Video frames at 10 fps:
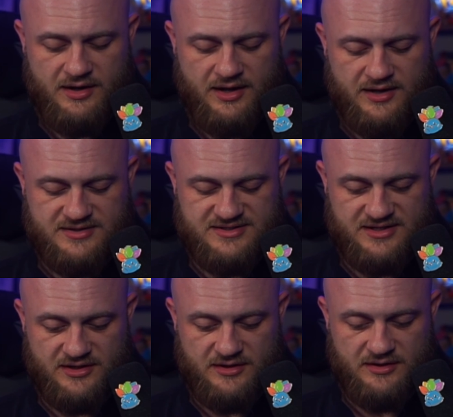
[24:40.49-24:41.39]
and
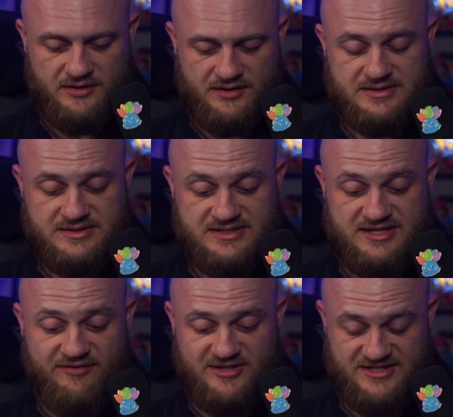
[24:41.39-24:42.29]
deal
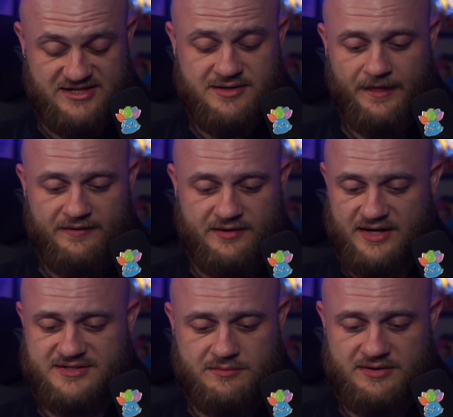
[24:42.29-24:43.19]
70. The
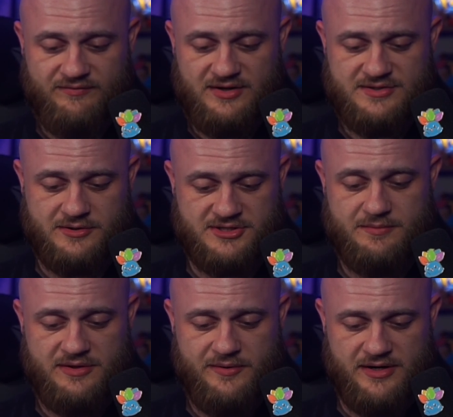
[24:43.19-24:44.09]
next turn with the Venasaur should be
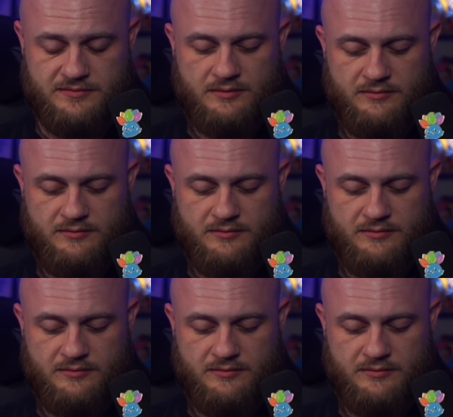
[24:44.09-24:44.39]
the win.